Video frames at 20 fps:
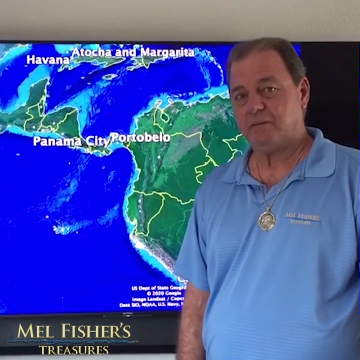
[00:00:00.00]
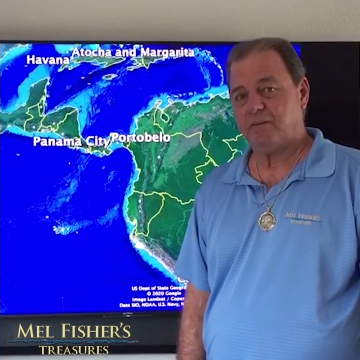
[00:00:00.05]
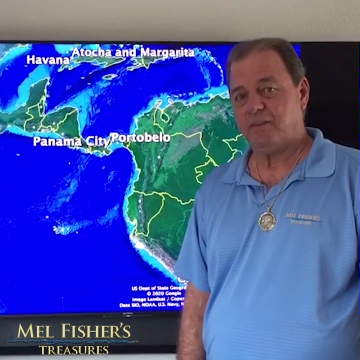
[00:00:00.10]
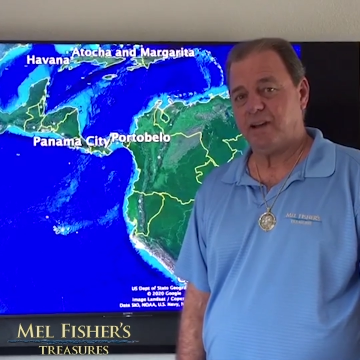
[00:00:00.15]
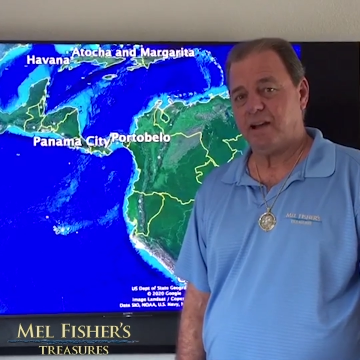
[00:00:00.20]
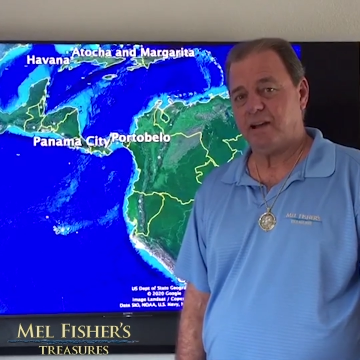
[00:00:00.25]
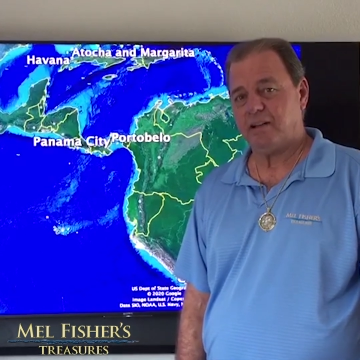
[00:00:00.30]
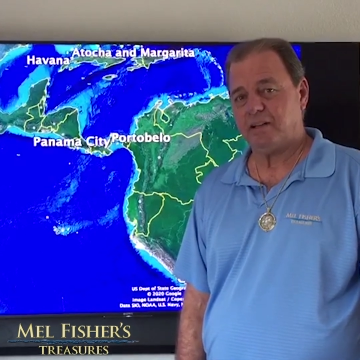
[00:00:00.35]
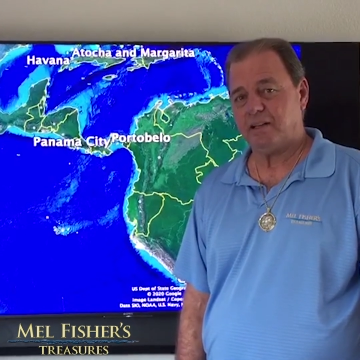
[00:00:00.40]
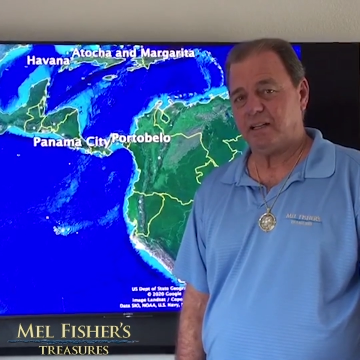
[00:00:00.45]

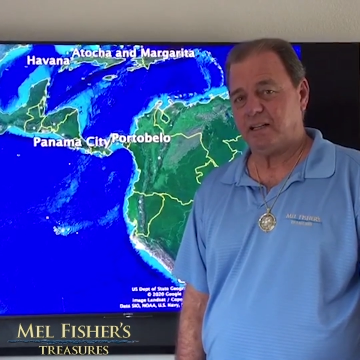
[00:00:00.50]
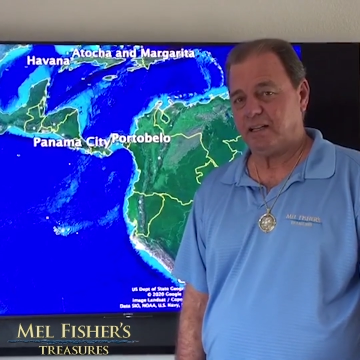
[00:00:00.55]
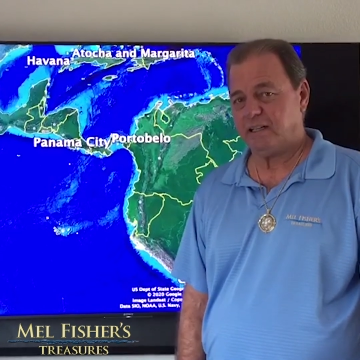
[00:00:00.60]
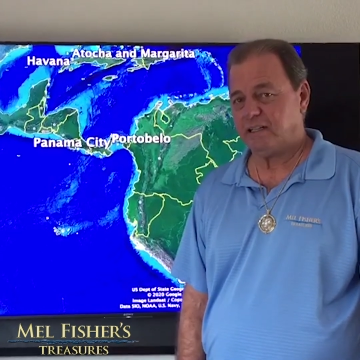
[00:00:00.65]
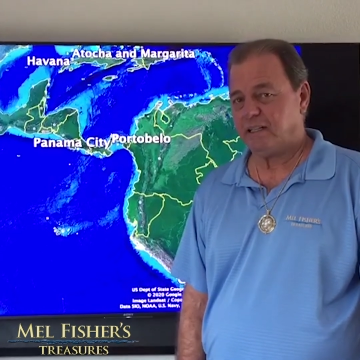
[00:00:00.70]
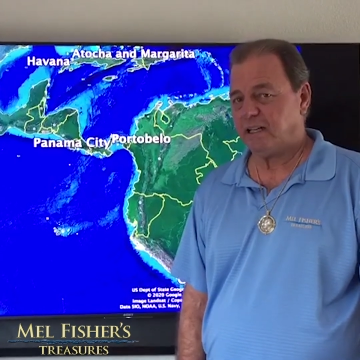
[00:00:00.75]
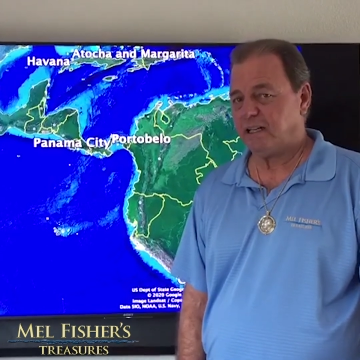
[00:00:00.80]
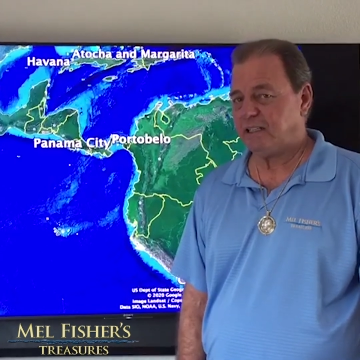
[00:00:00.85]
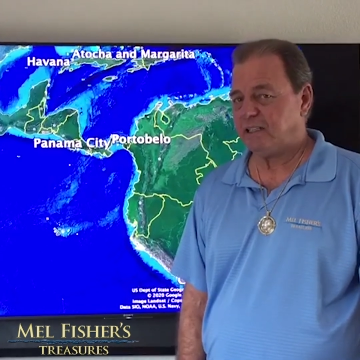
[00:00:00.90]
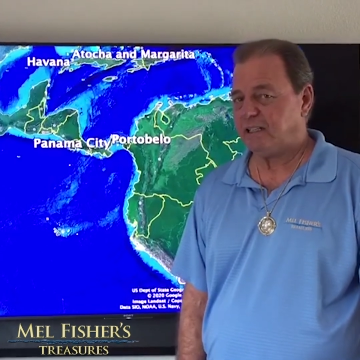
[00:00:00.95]
found it
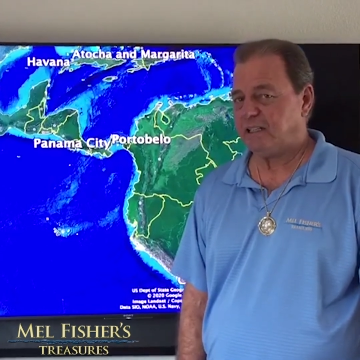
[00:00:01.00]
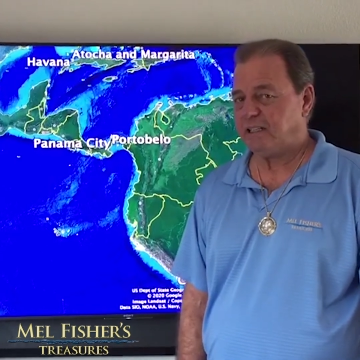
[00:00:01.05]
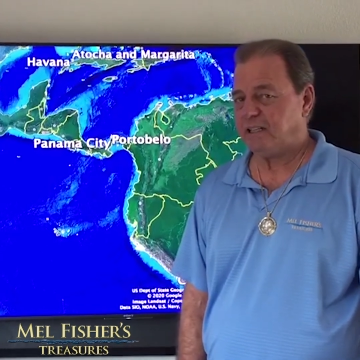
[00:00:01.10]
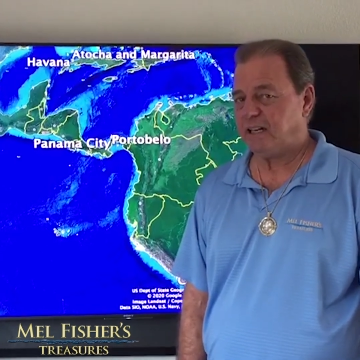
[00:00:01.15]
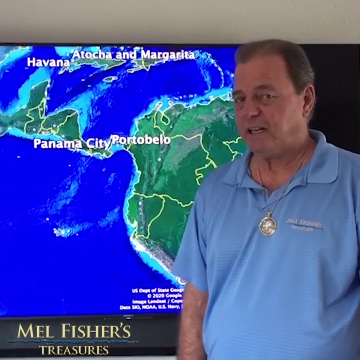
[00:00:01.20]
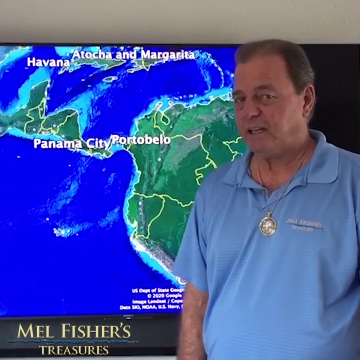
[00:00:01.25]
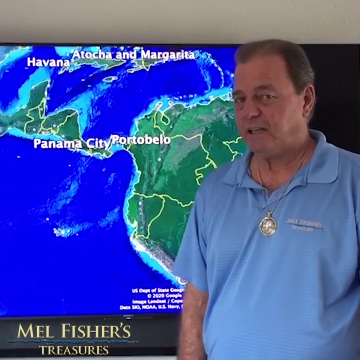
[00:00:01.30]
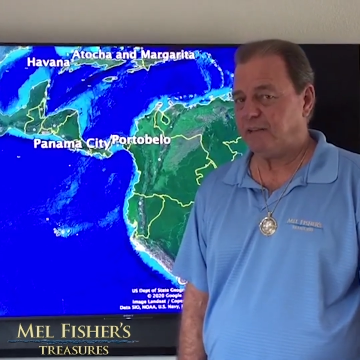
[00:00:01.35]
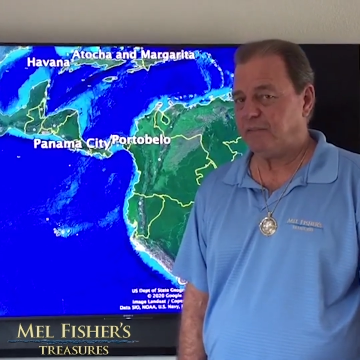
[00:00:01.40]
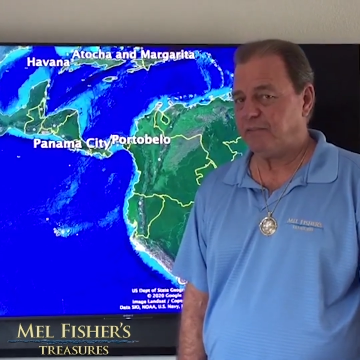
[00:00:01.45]
in
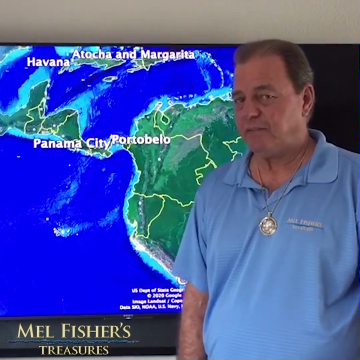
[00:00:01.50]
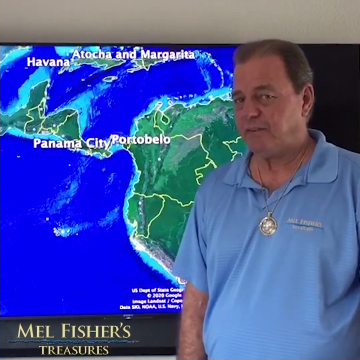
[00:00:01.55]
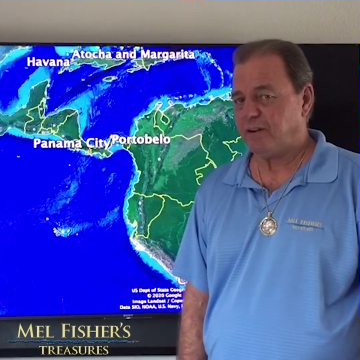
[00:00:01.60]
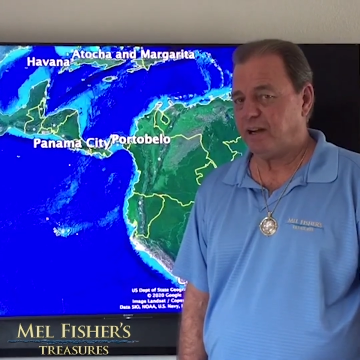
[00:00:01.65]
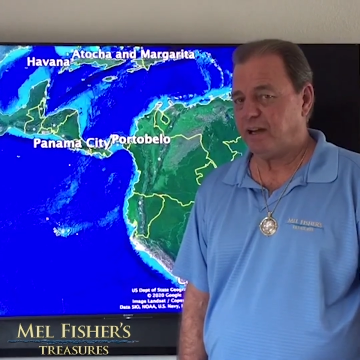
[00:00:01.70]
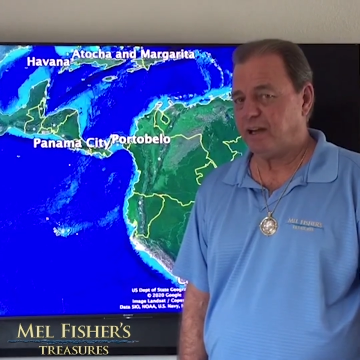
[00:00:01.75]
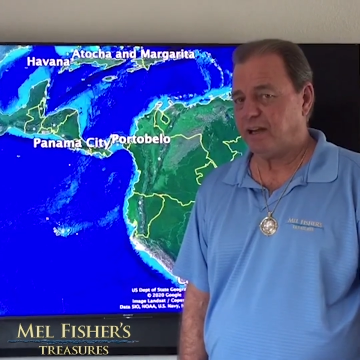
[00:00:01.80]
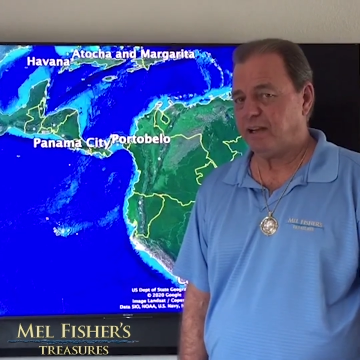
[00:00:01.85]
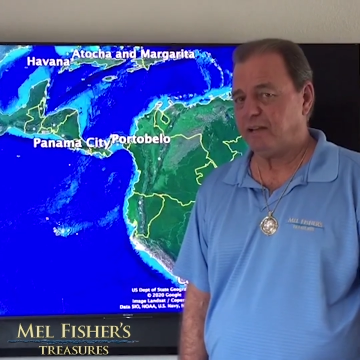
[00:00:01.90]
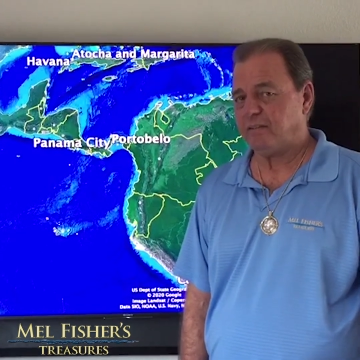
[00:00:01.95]

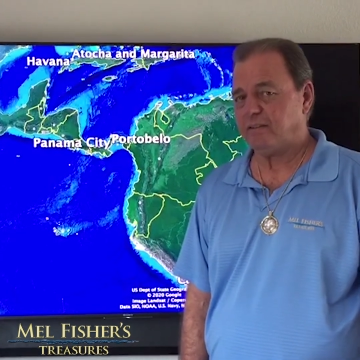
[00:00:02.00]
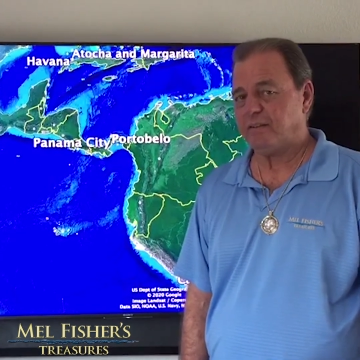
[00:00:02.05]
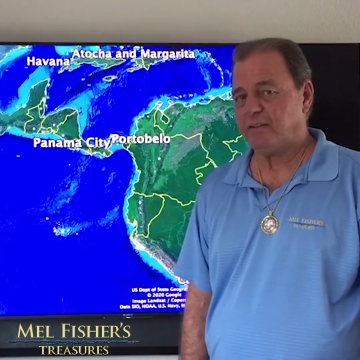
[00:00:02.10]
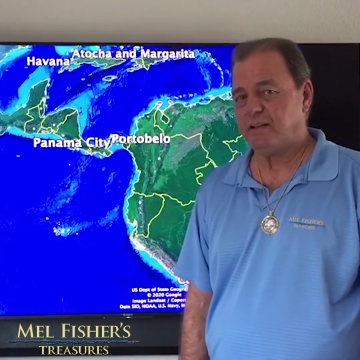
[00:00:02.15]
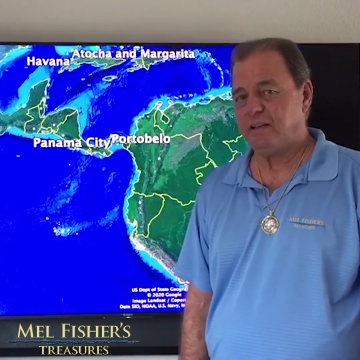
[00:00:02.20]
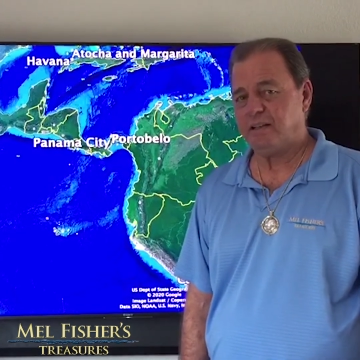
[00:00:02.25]
1985.